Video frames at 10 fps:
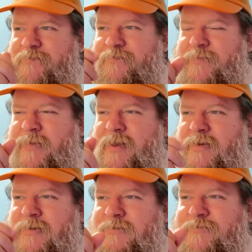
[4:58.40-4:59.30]

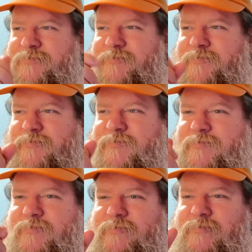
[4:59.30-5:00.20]

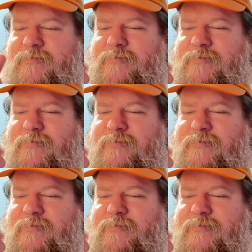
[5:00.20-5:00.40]
Nobody speaks.